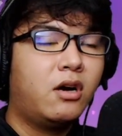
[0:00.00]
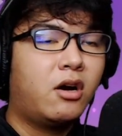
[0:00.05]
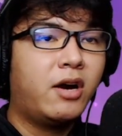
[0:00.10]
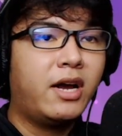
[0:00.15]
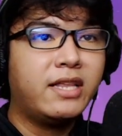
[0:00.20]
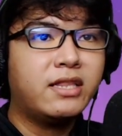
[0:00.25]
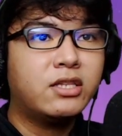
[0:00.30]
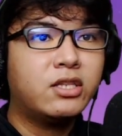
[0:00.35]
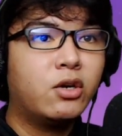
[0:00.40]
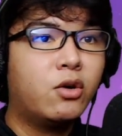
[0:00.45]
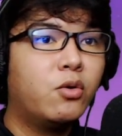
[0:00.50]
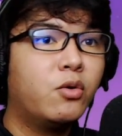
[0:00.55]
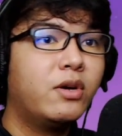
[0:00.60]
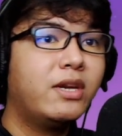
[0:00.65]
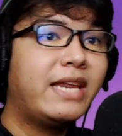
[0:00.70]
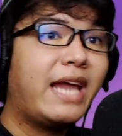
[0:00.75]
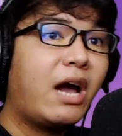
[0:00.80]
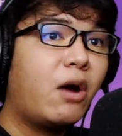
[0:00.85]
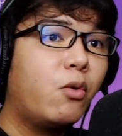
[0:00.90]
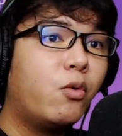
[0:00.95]
Alright, so
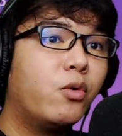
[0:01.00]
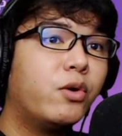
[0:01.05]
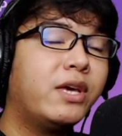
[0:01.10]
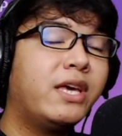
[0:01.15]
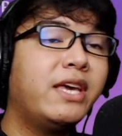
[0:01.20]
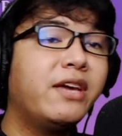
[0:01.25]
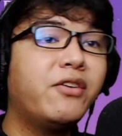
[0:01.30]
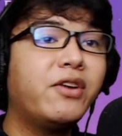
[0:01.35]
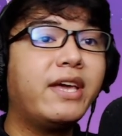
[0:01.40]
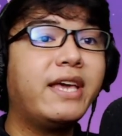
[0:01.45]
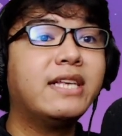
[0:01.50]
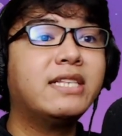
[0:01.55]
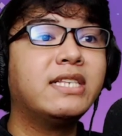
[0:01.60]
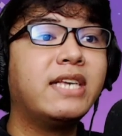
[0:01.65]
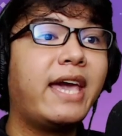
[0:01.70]
now here is